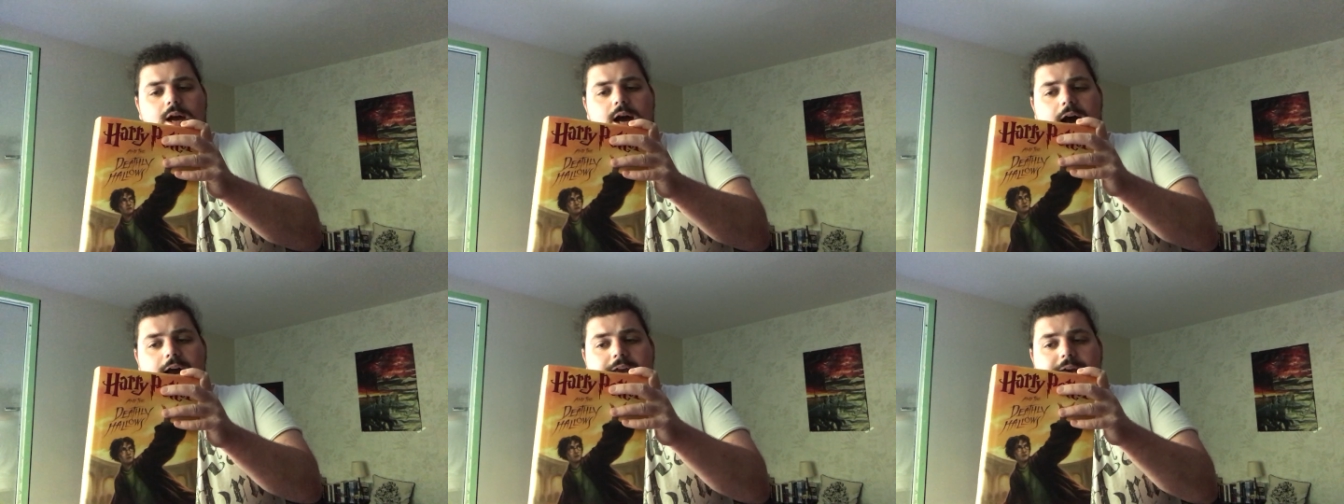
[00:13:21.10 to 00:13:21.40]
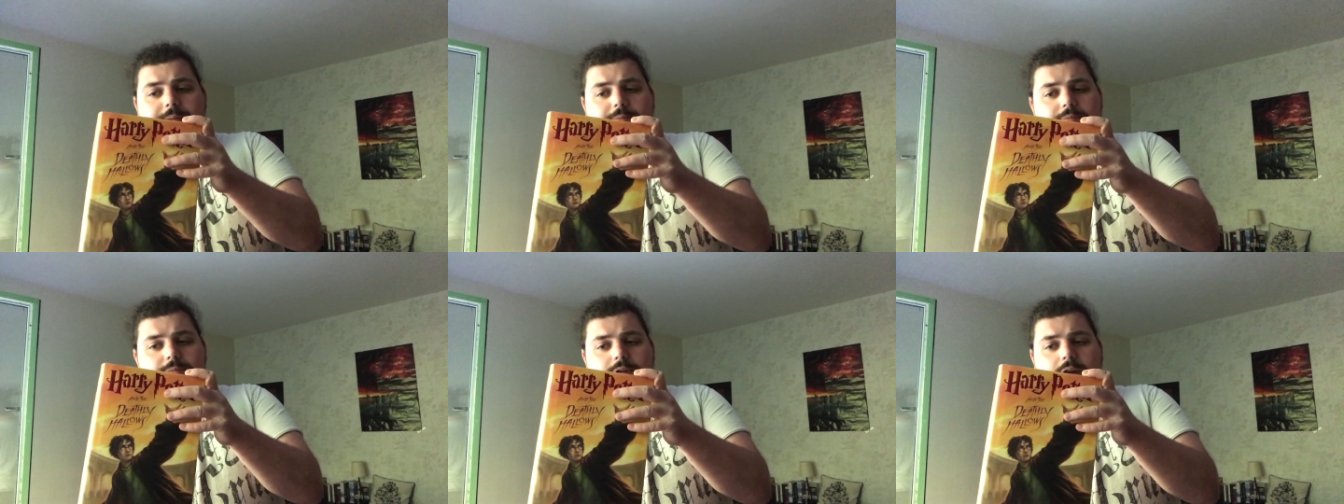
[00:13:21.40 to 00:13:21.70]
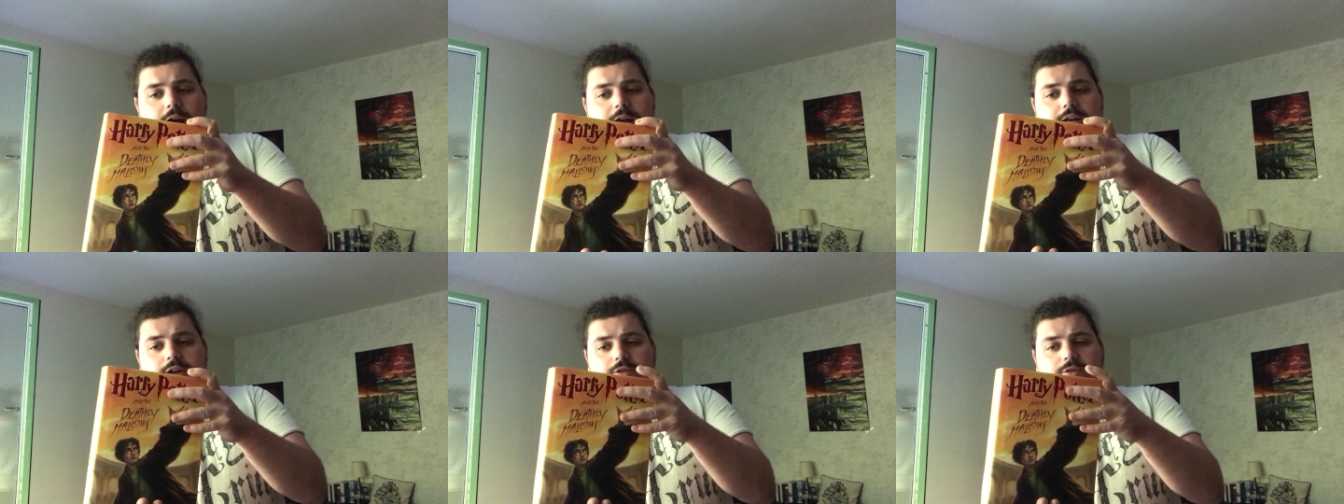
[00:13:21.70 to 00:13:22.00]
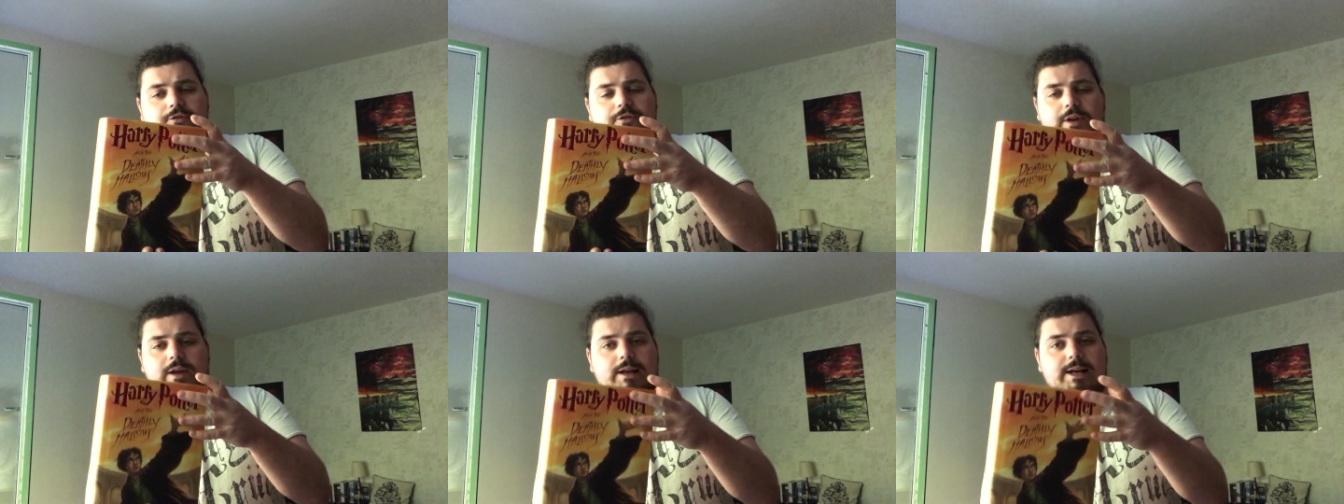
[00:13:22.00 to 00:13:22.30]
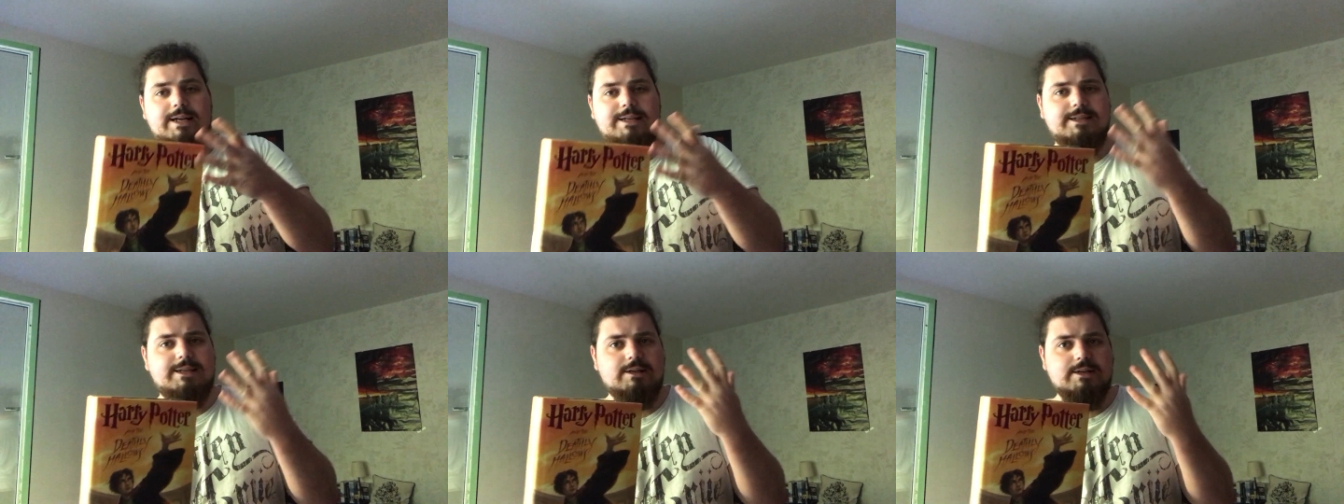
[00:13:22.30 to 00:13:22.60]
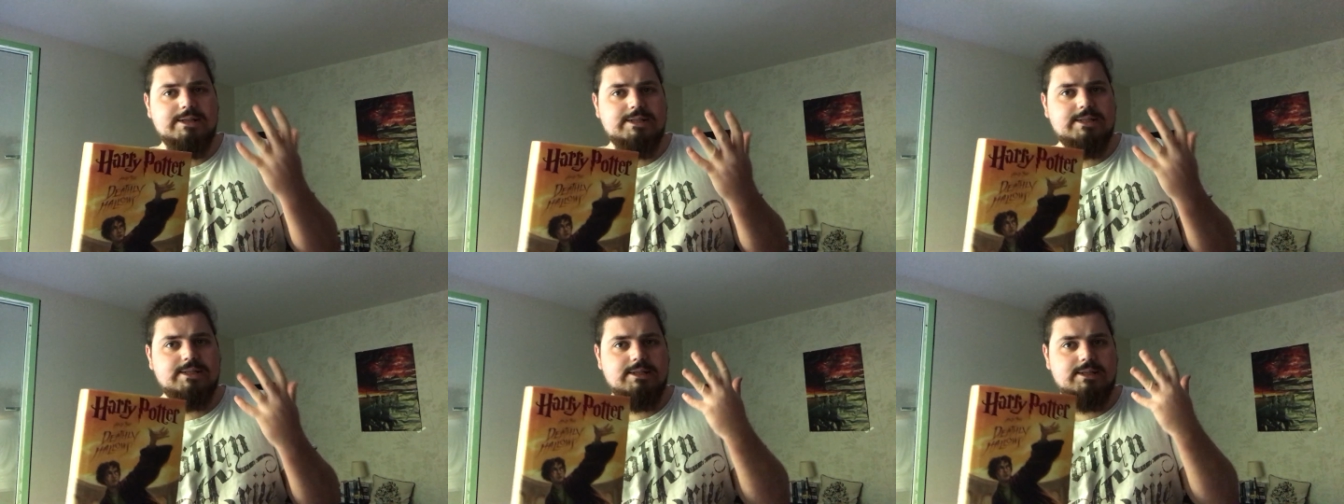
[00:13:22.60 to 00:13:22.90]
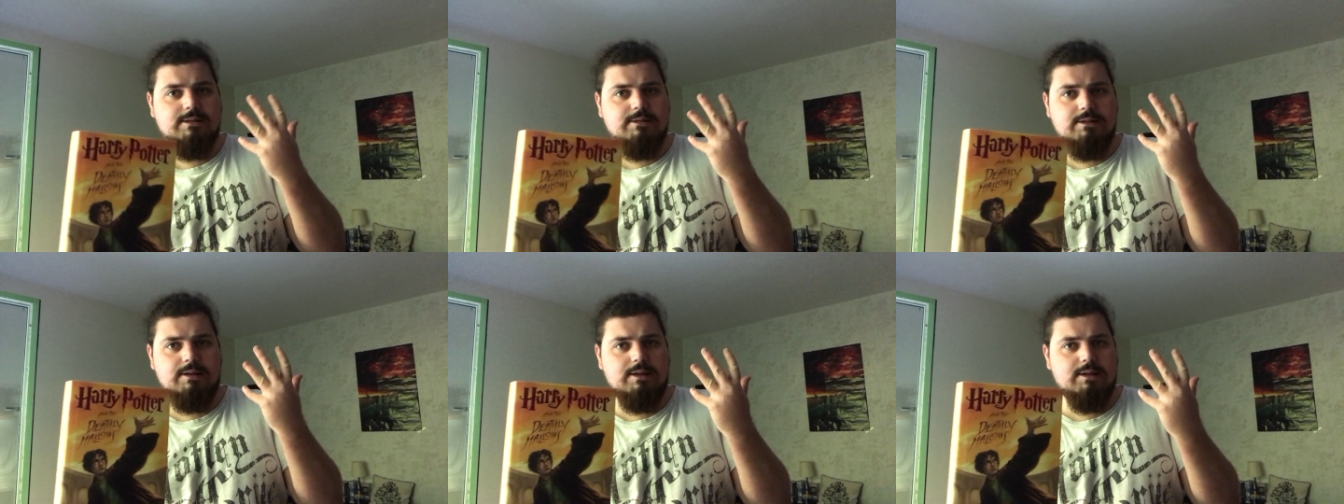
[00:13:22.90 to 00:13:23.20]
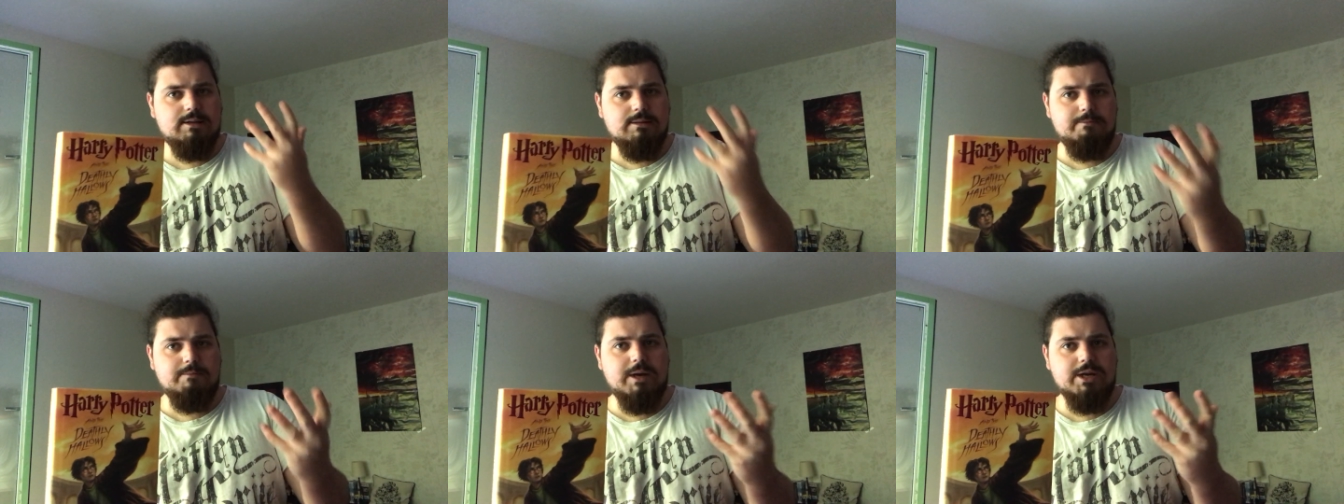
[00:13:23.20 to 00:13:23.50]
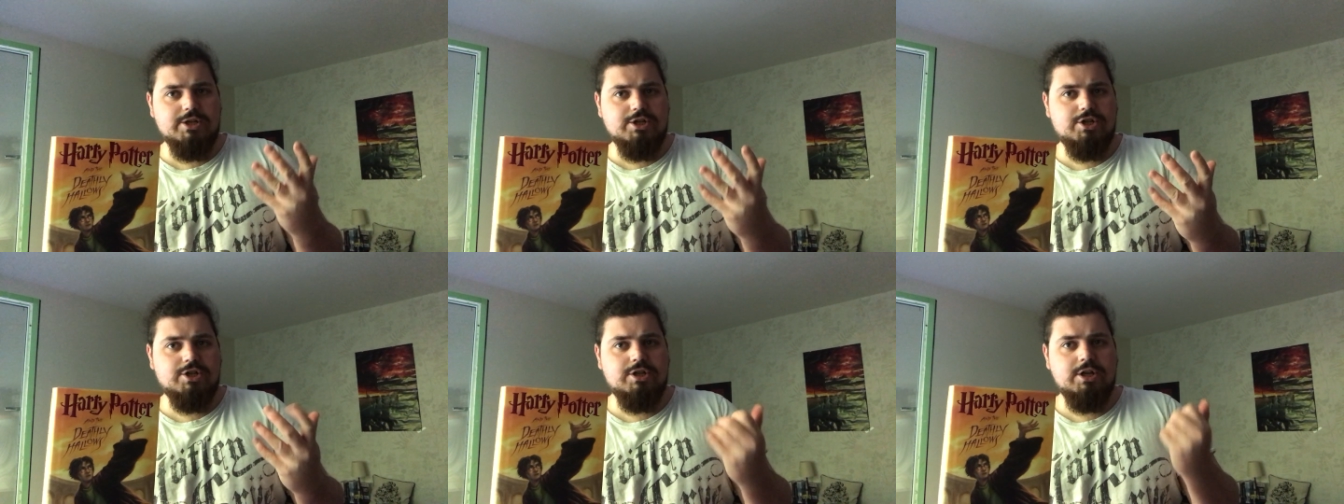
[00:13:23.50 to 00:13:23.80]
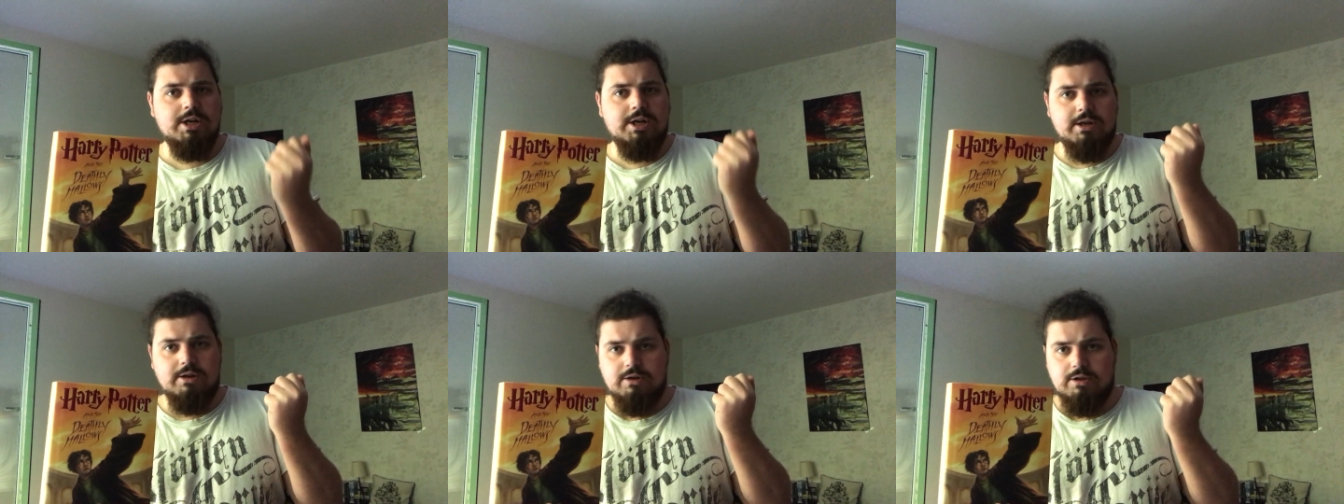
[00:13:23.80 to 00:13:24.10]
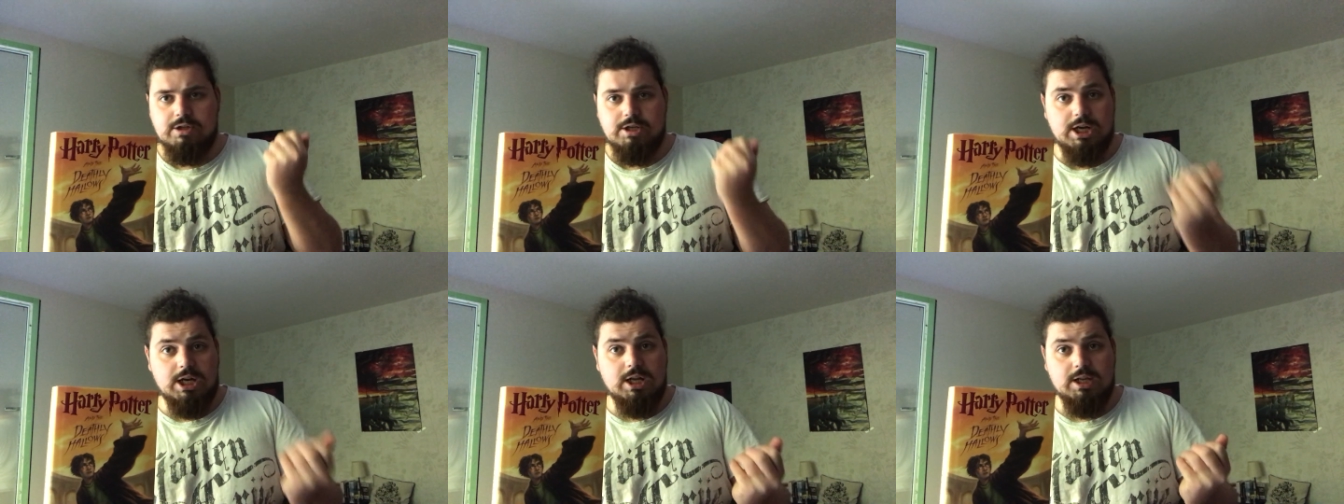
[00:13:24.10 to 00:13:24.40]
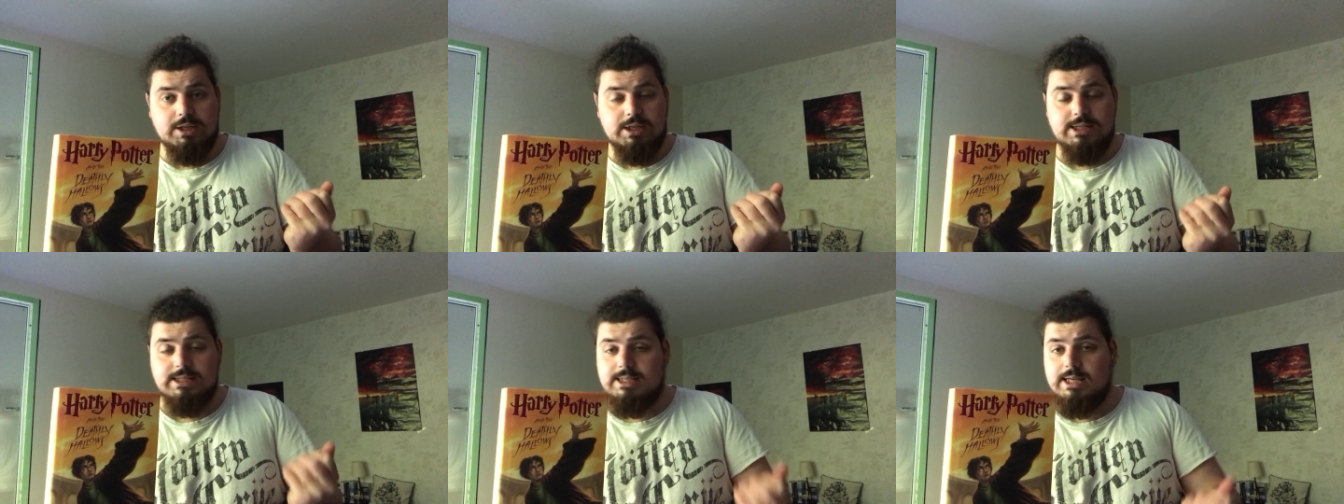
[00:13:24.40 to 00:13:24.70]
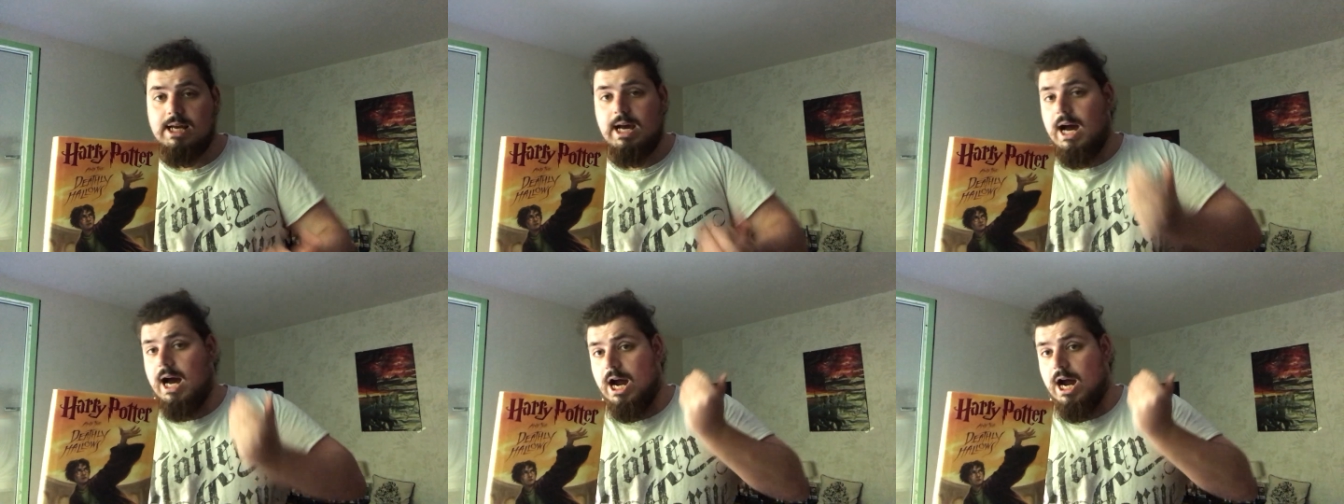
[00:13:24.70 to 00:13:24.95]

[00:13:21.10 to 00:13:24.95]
I don't think like there's much dullness.